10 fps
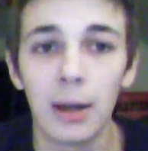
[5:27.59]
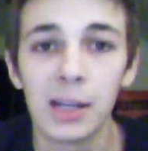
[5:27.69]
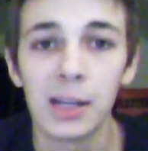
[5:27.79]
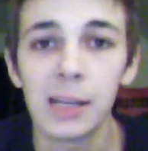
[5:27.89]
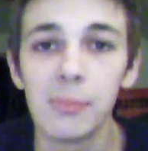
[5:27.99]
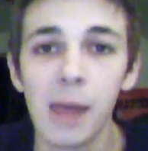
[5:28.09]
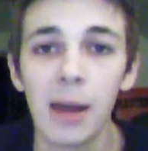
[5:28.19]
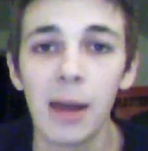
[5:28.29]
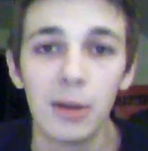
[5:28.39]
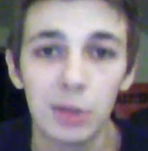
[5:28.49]
And he
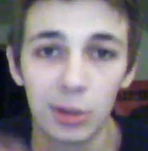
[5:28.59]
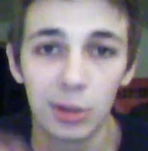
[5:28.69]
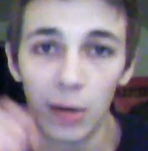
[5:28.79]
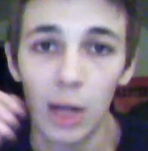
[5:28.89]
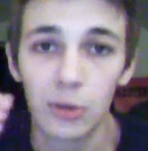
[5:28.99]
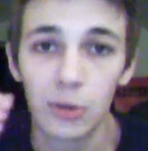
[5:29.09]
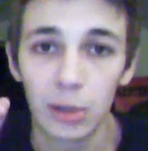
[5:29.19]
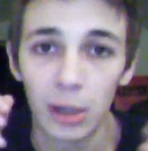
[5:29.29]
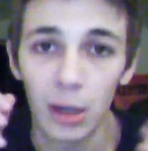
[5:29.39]
met Sir Roderick